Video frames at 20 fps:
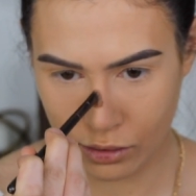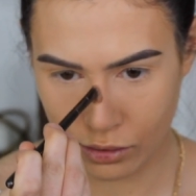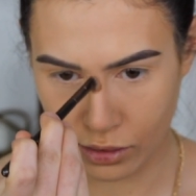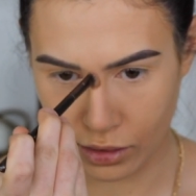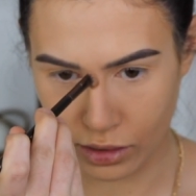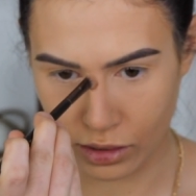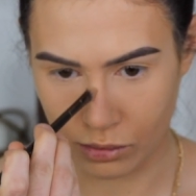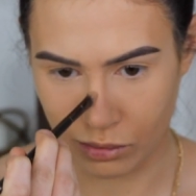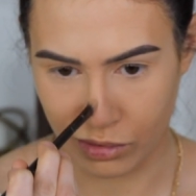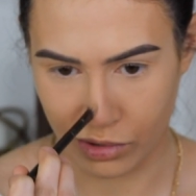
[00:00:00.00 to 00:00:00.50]

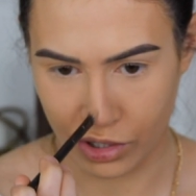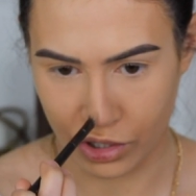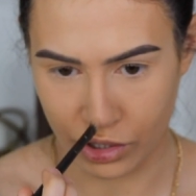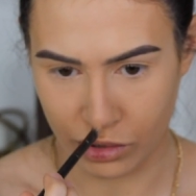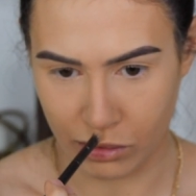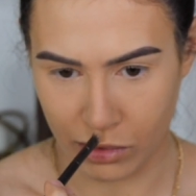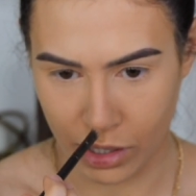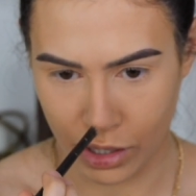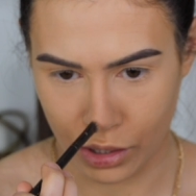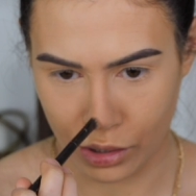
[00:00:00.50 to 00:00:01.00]
like the bridge
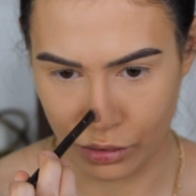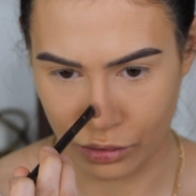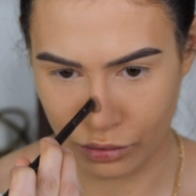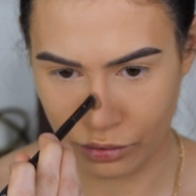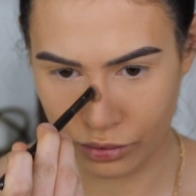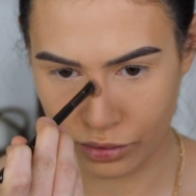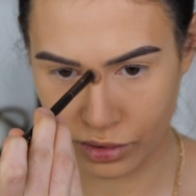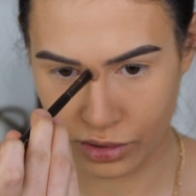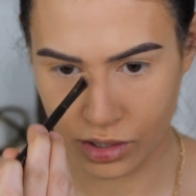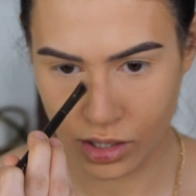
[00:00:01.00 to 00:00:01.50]
of my
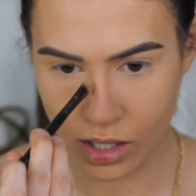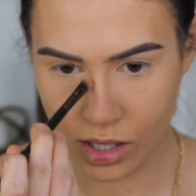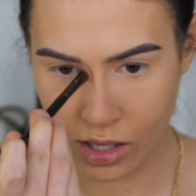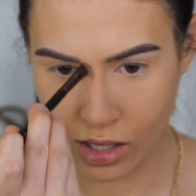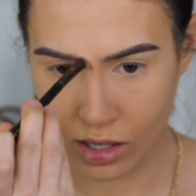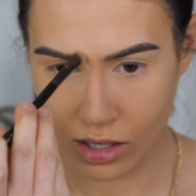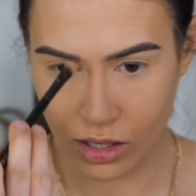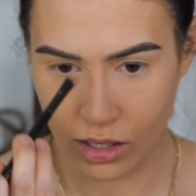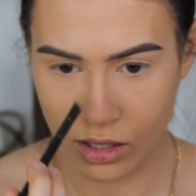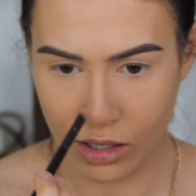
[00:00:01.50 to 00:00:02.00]
nose,
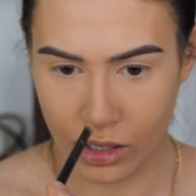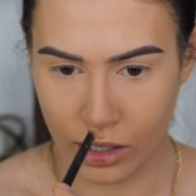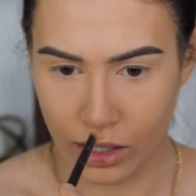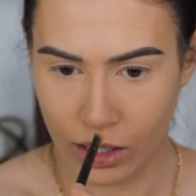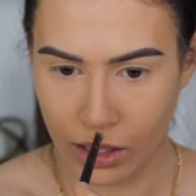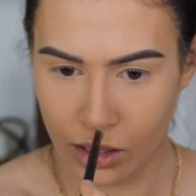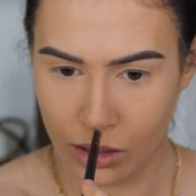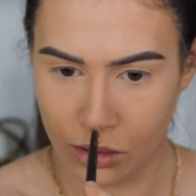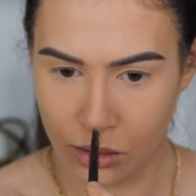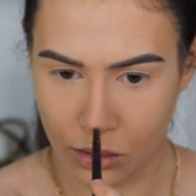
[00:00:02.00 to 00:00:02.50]

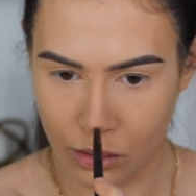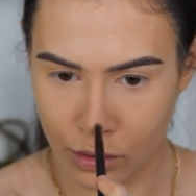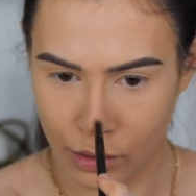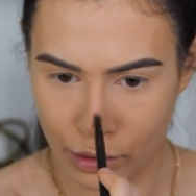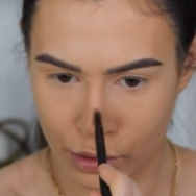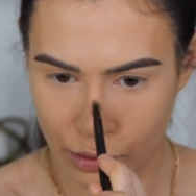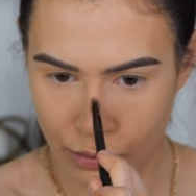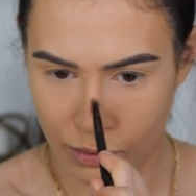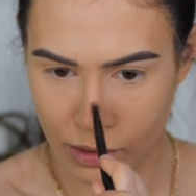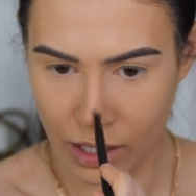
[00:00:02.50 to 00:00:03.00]
and
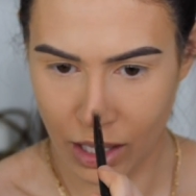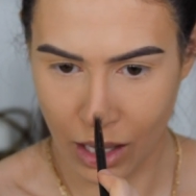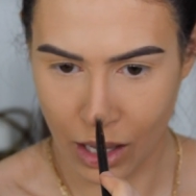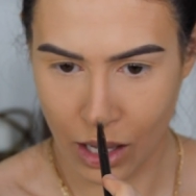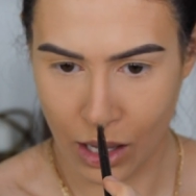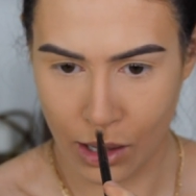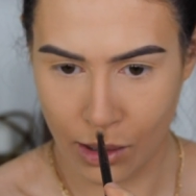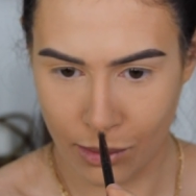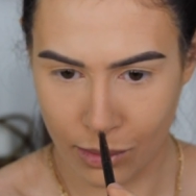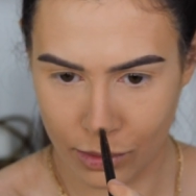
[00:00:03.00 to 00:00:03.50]
all the way
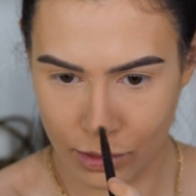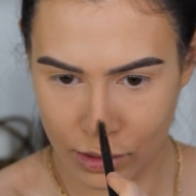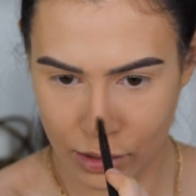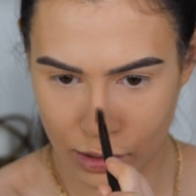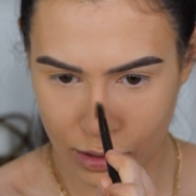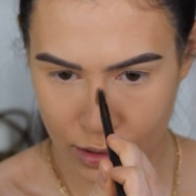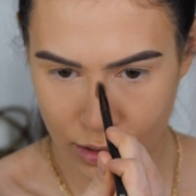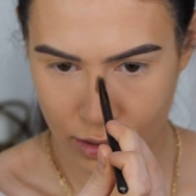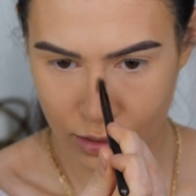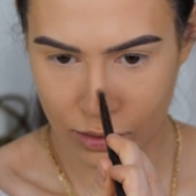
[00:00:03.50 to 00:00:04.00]
up
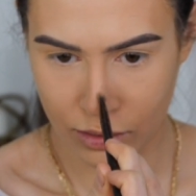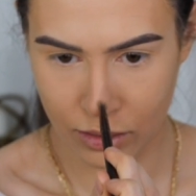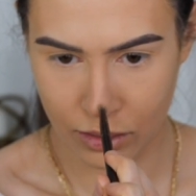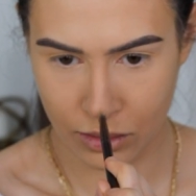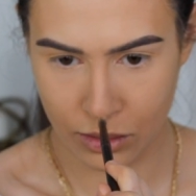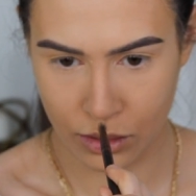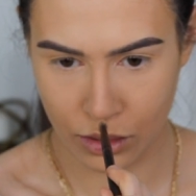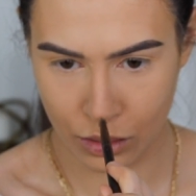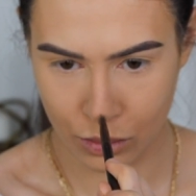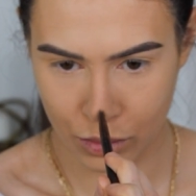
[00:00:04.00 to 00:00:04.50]
to
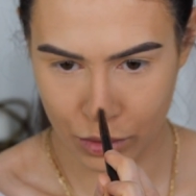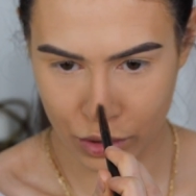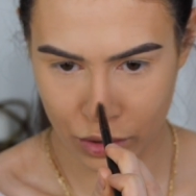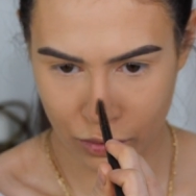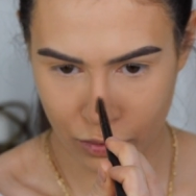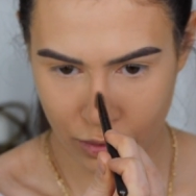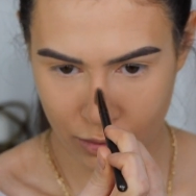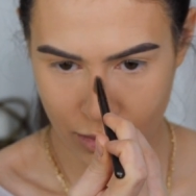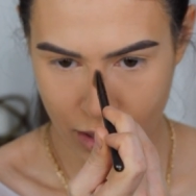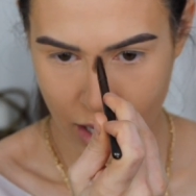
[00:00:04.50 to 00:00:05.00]

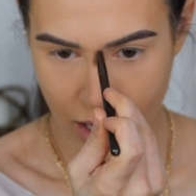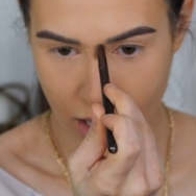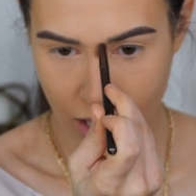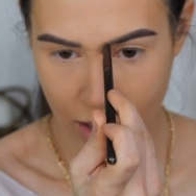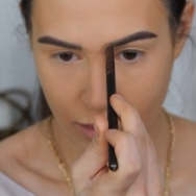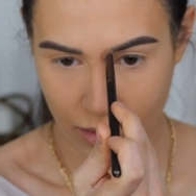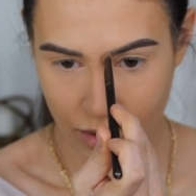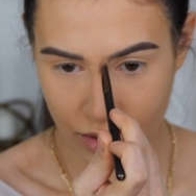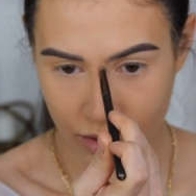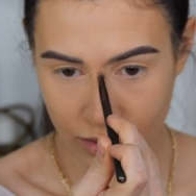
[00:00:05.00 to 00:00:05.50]
almost where
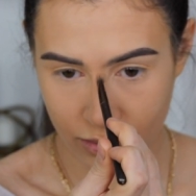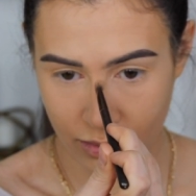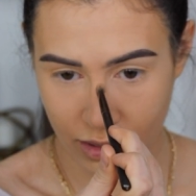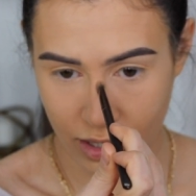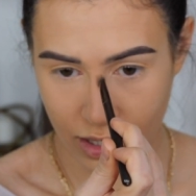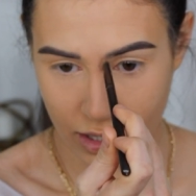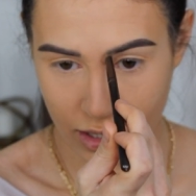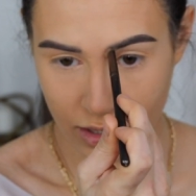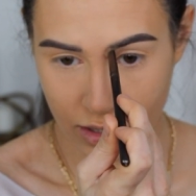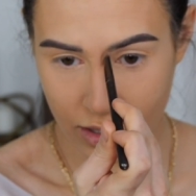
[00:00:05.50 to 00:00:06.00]
my eyebrows
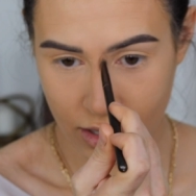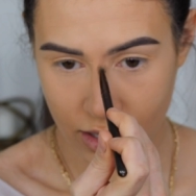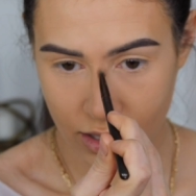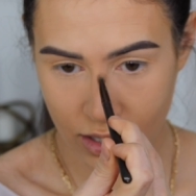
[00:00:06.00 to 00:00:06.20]
meet